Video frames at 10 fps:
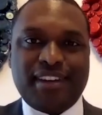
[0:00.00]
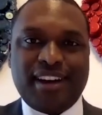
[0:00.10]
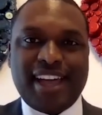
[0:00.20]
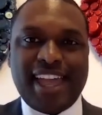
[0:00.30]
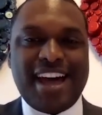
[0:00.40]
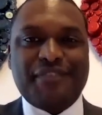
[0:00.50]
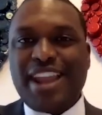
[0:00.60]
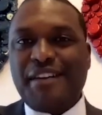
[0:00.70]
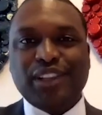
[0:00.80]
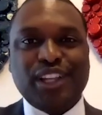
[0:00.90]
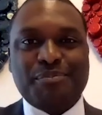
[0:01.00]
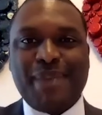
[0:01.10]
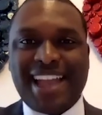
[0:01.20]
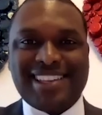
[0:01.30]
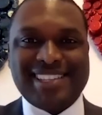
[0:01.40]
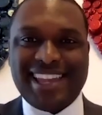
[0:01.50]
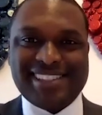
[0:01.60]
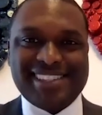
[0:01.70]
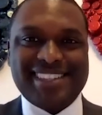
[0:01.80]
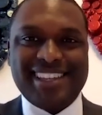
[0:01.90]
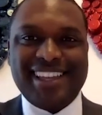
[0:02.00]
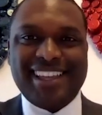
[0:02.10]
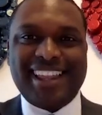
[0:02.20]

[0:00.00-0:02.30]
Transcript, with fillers: And I've never looked back since.